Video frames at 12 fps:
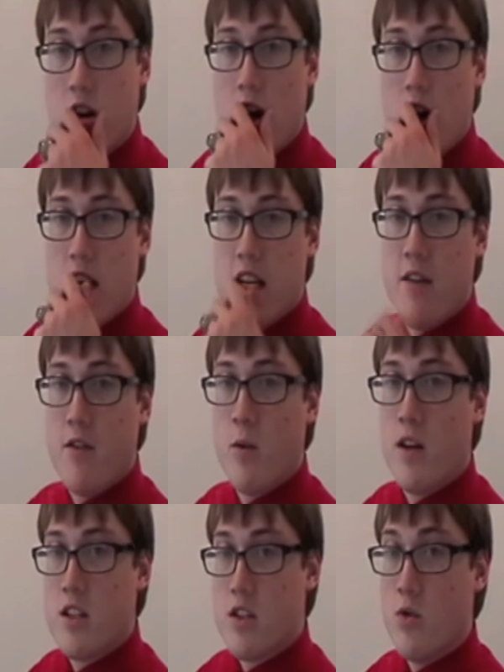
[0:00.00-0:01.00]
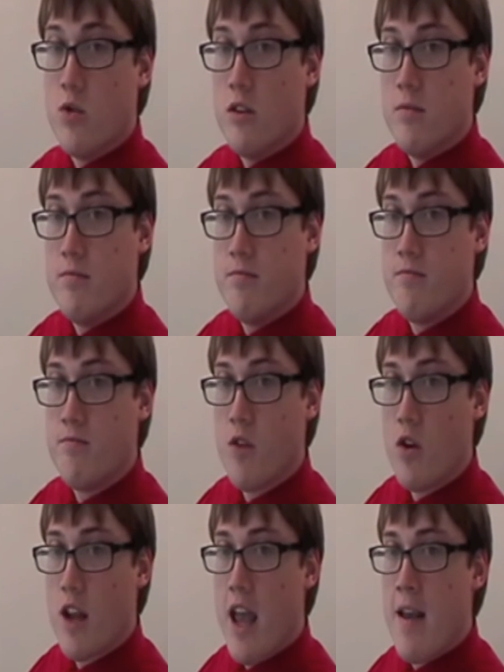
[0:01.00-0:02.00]
Hardie never went to school,
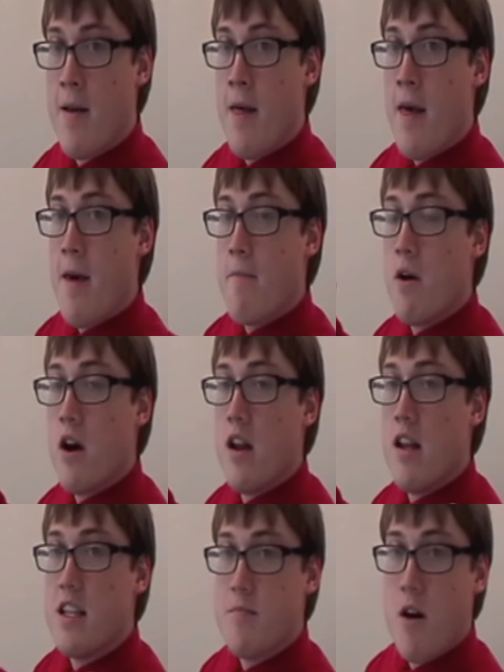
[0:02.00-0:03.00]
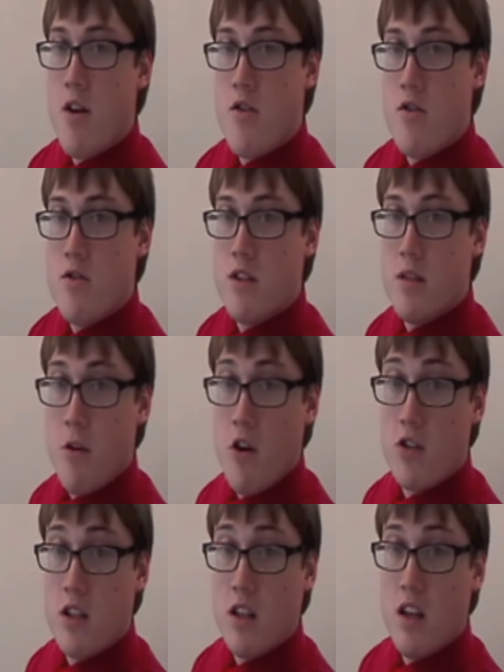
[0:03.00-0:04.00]
okay? But his mother
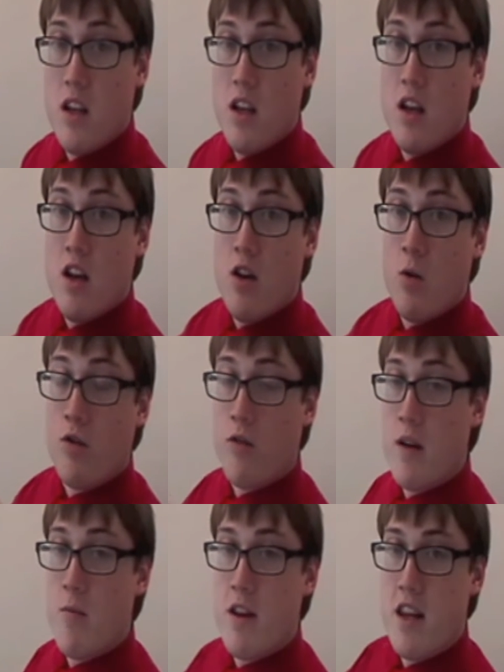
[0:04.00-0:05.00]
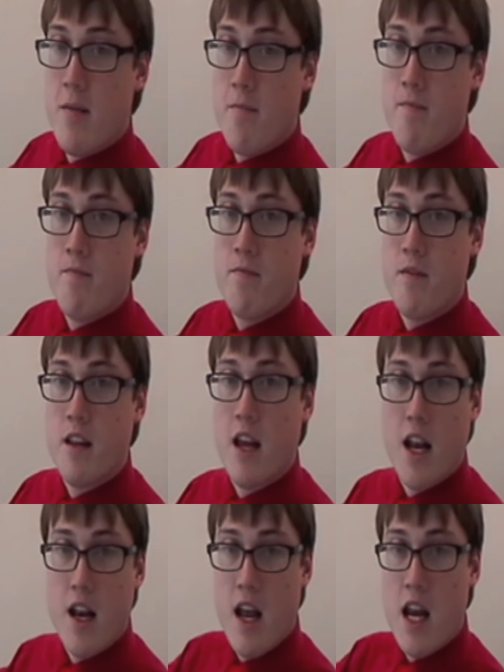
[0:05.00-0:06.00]
supposedly would read with him
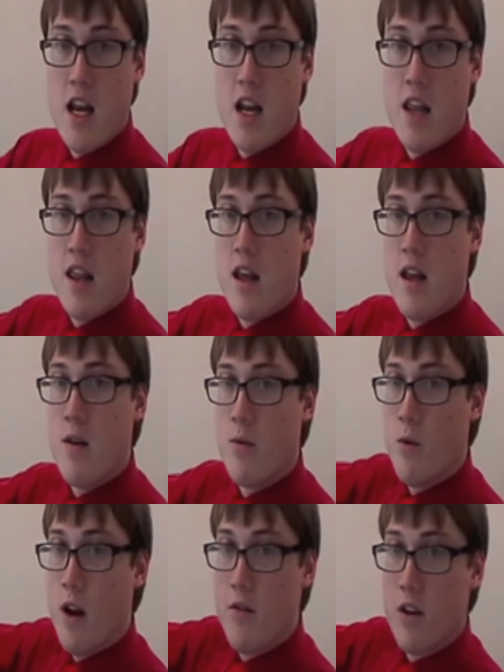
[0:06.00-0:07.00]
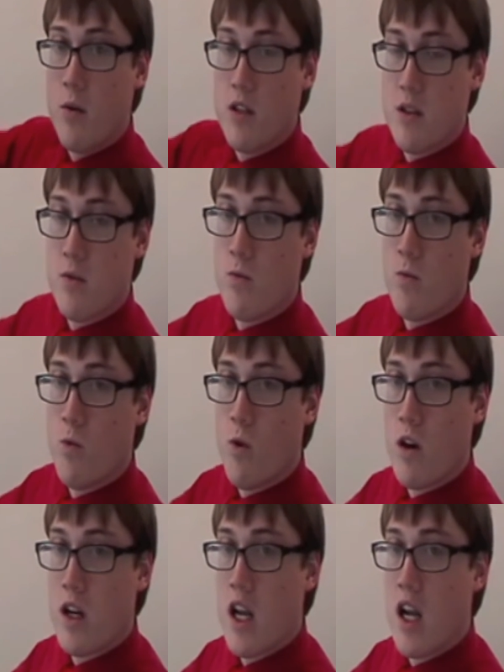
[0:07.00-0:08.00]
at night and then whenever he wasn't
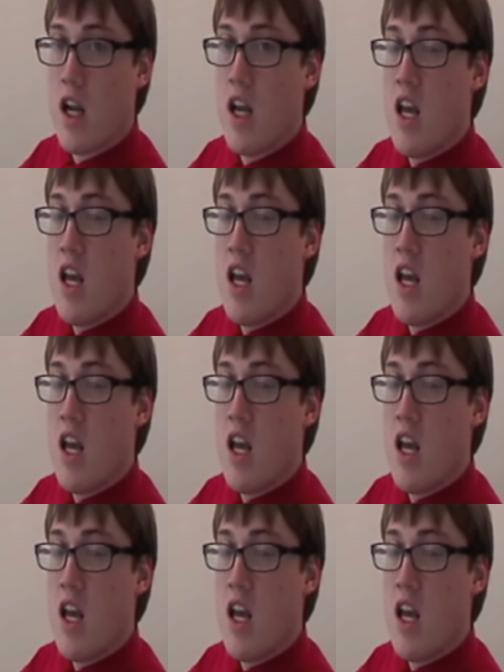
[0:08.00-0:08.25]
working,